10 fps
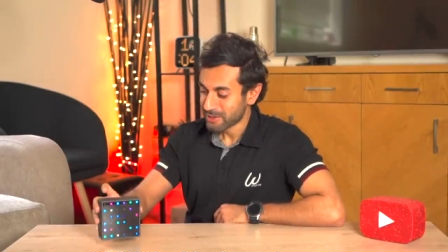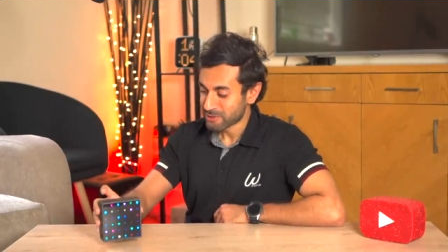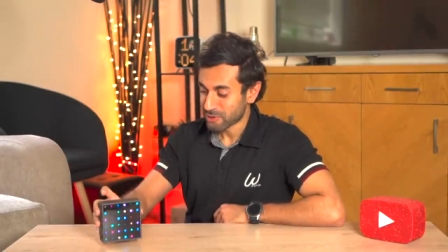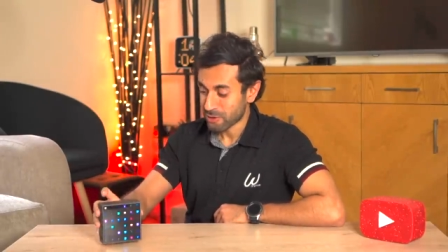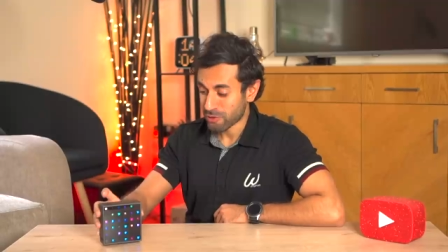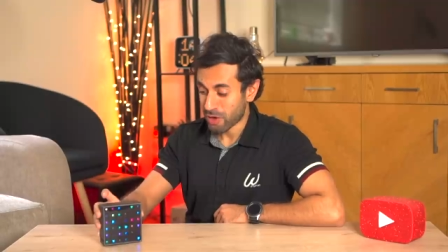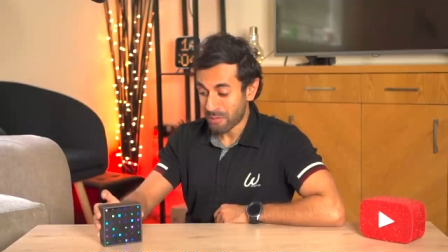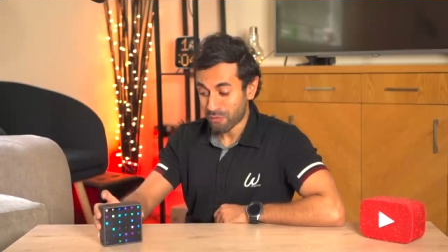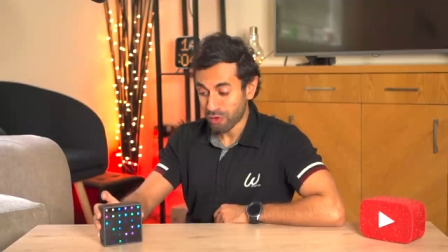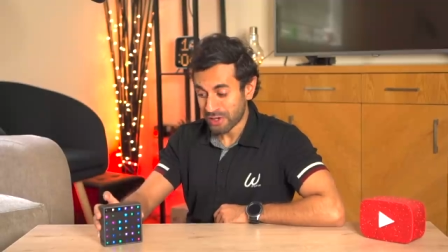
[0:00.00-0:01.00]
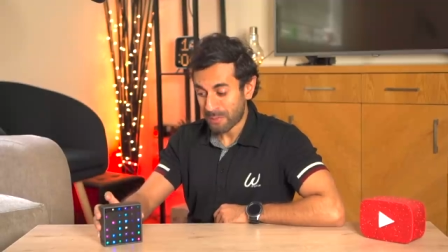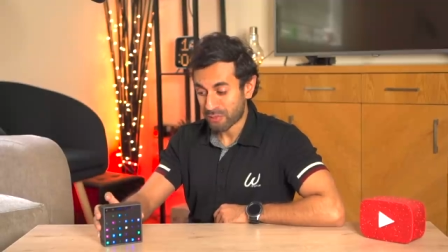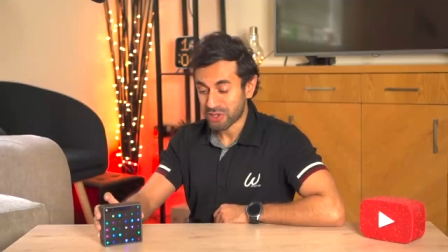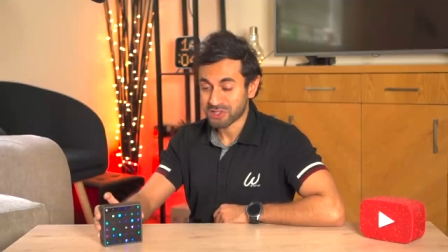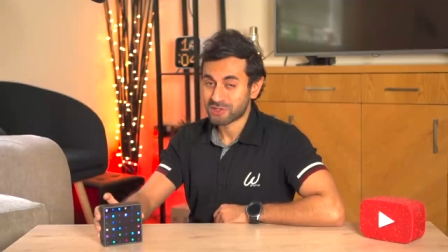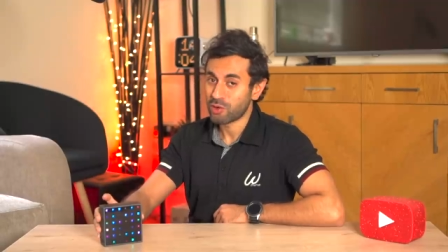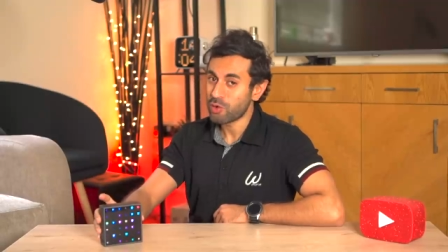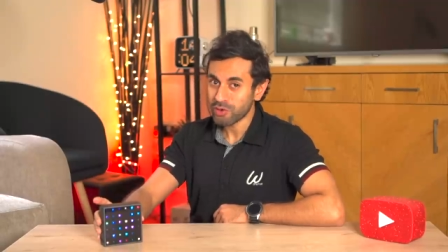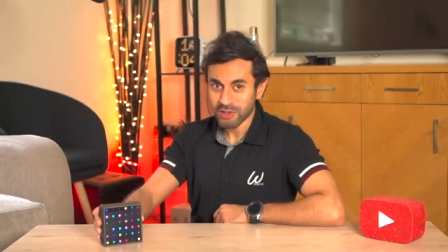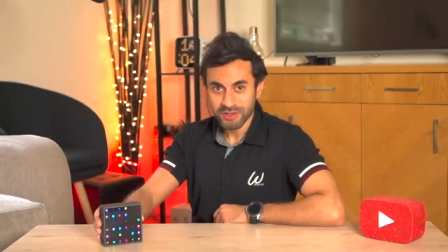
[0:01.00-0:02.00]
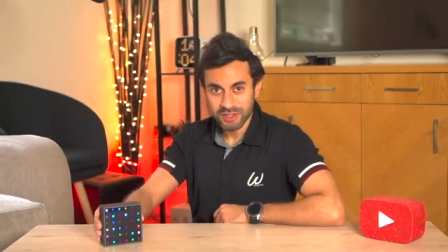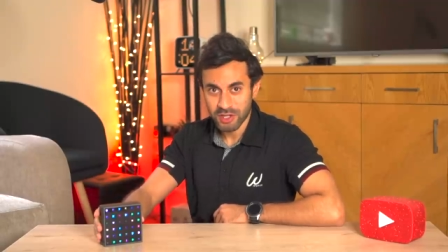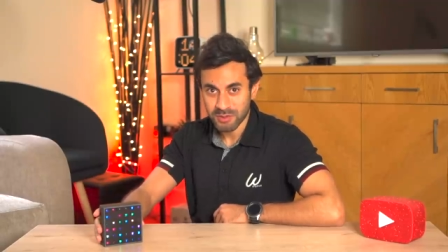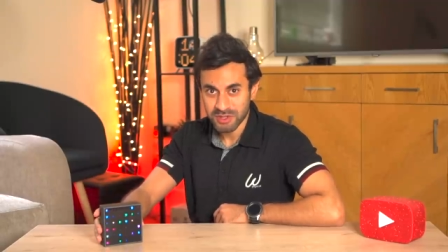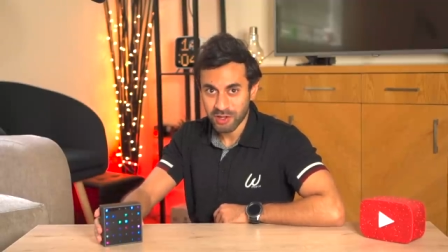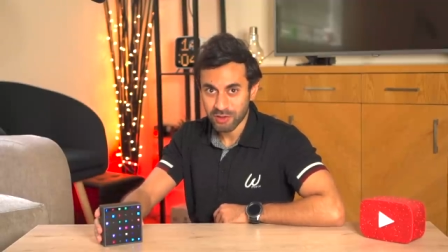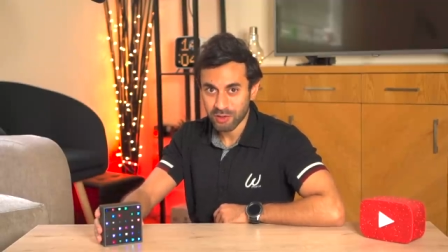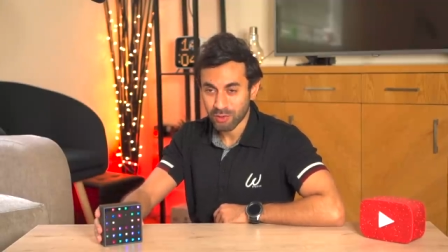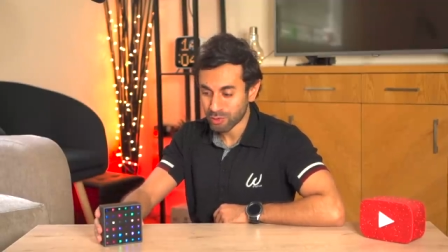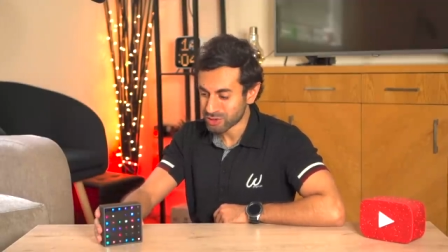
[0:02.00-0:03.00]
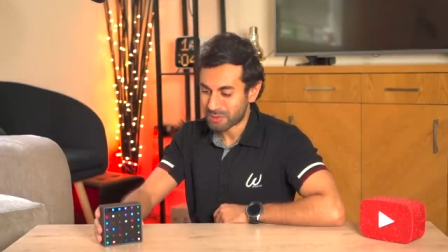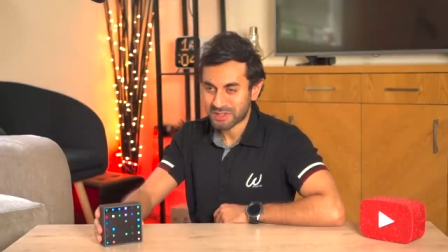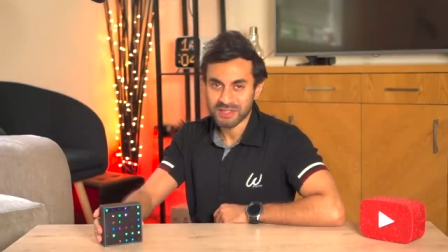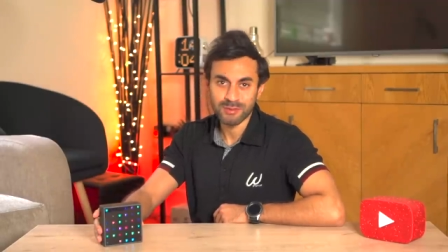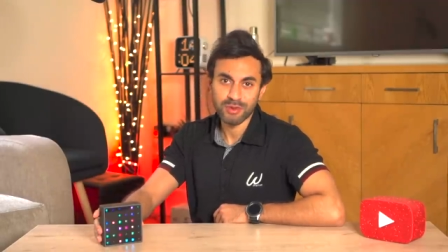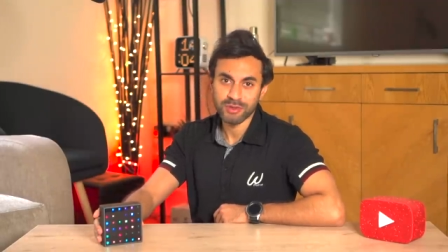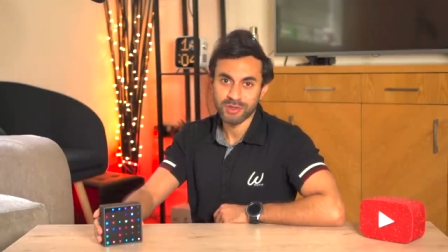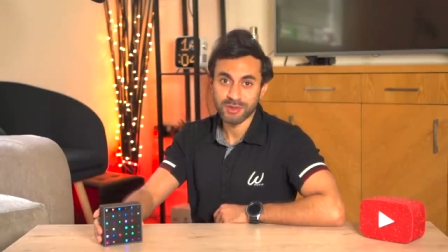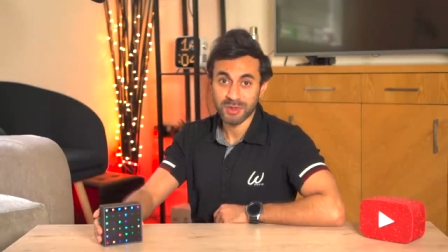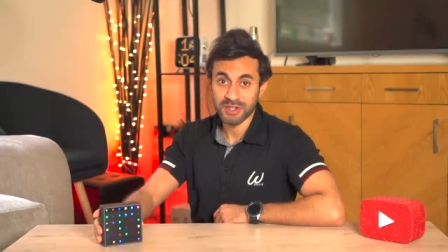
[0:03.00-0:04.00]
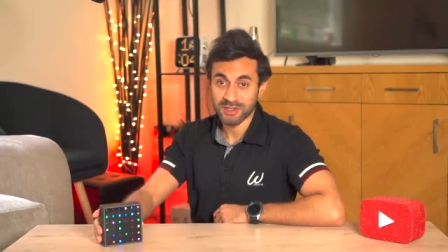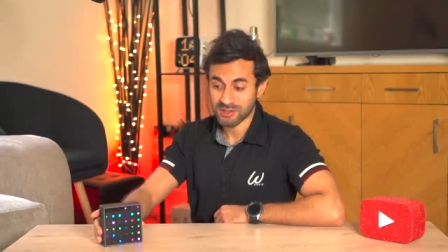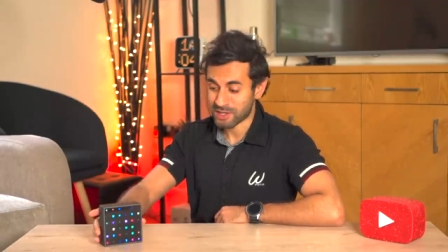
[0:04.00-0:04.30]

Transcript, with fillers: So I'm really impressed. The audio just comes out awesome in these Bluetooth speakers.